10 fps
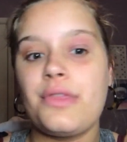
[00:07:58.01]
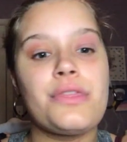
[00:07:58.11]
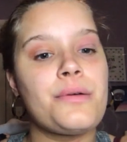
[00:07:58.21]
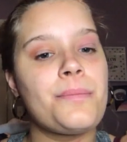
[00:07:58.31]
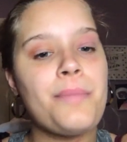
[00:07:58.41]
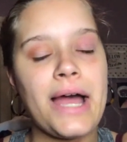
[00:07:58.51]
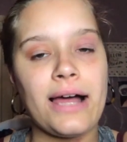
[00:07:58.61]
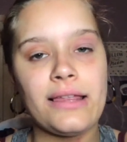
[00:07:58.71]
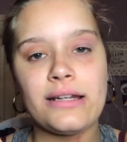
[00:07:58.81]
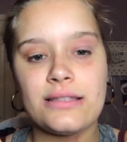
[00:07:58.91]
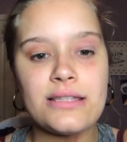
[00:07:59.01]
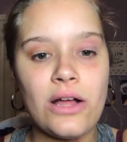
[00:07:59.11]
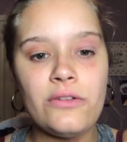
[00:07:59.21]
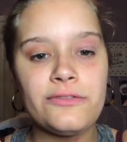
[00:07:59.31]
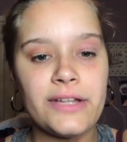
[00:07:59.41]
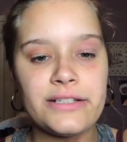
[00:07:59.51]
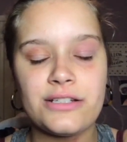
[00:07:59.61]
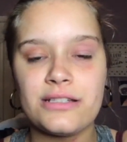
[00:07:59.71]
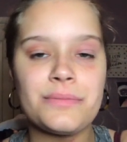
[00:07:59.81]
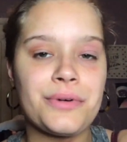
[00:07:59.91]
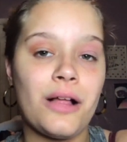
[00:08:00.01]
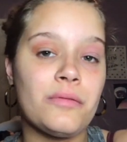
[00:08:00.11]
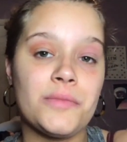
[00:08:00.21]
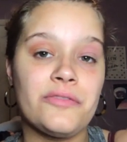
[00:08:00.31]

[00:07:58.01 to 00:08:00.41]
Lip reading: the palette itself, that's just the problem of